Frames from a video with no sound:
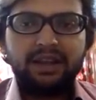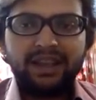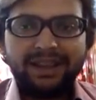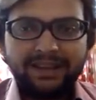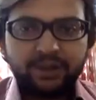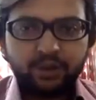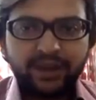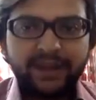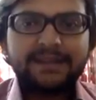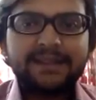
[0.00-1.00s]
in
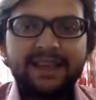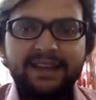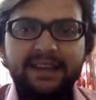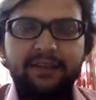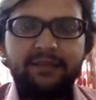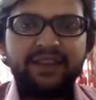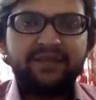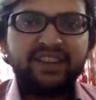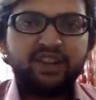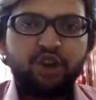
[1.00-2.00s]
today's era, when
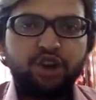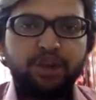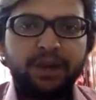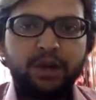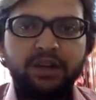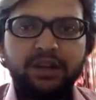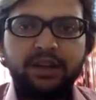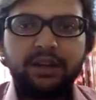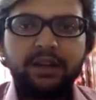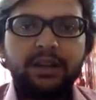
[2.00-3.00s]
we talk about
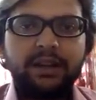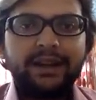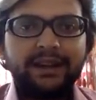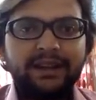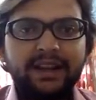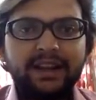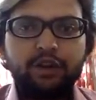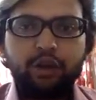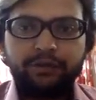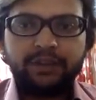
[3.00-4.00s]
Internet
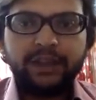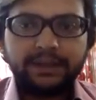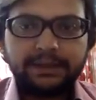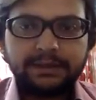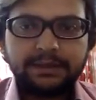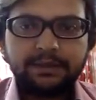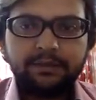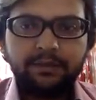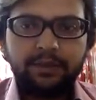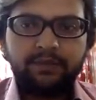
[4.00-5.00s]
of Things,
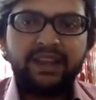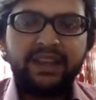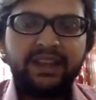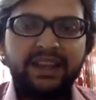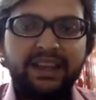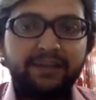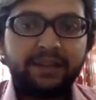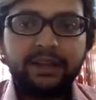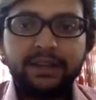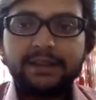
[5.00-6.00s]
where
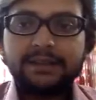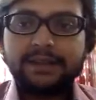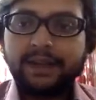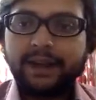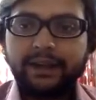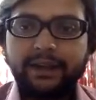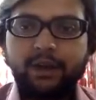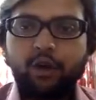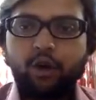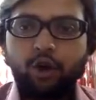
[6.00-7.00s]
everything is connected,
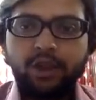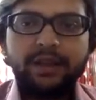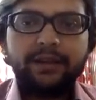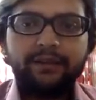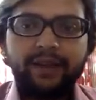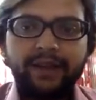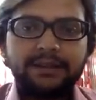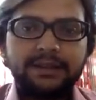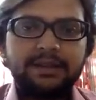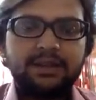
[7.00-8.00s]
all the
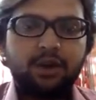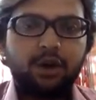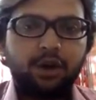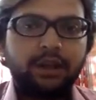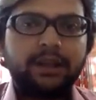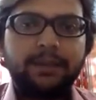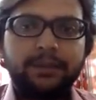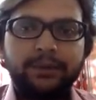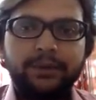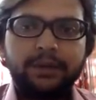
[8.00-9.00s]
devices, all
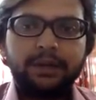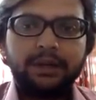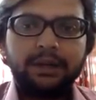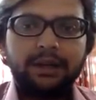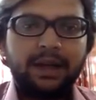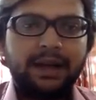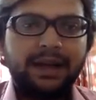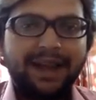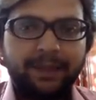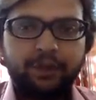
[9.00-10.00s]
computer, our
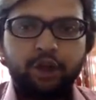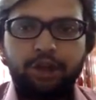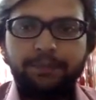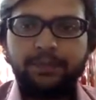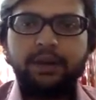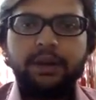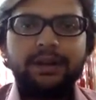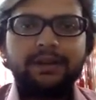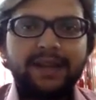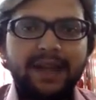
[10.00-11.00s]
laptop,
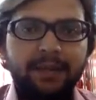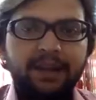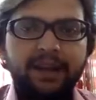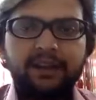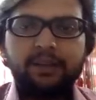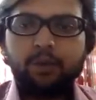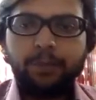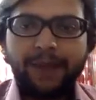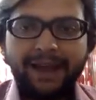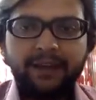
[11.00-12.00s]
tablet,
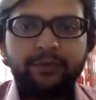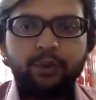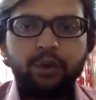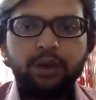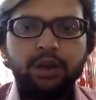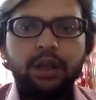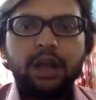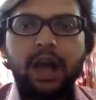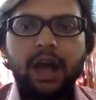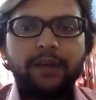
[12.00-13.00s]
mobile phone,
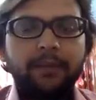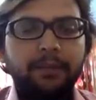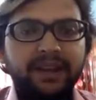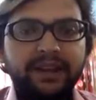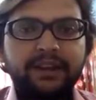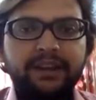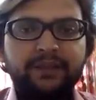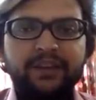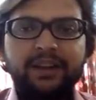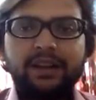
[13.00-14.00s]
are many
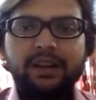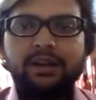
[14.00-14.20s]
different